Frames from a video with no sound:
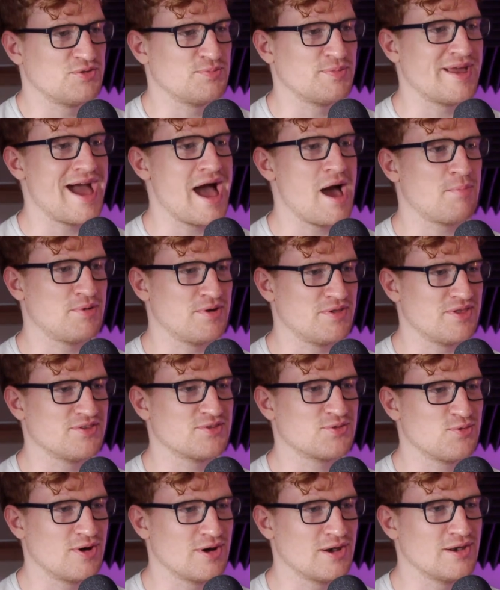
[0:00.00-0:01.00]
to be happy, there's
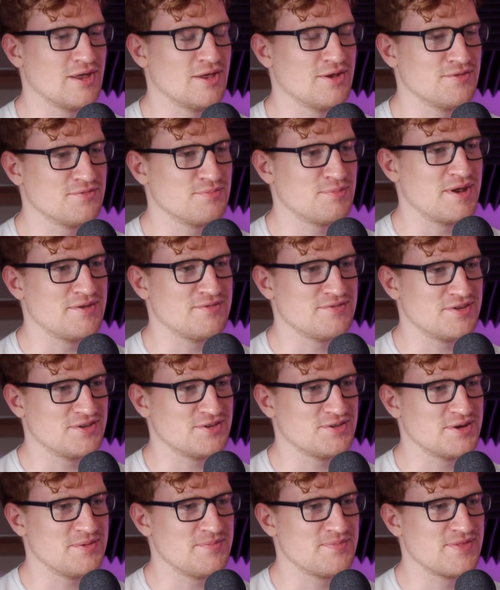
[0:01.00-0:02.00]
quite a lot of benefit
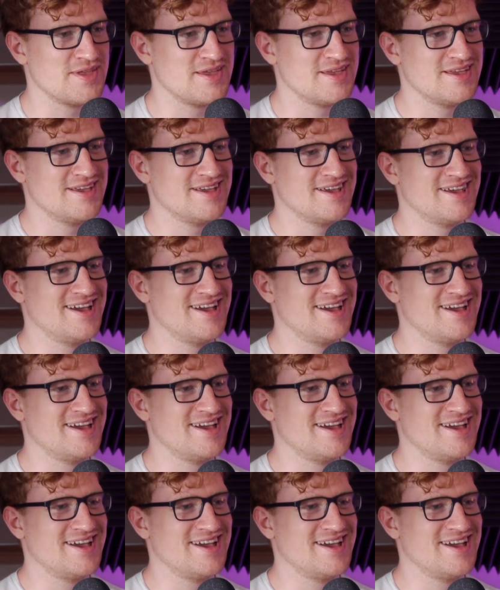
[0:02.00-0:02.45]
to it.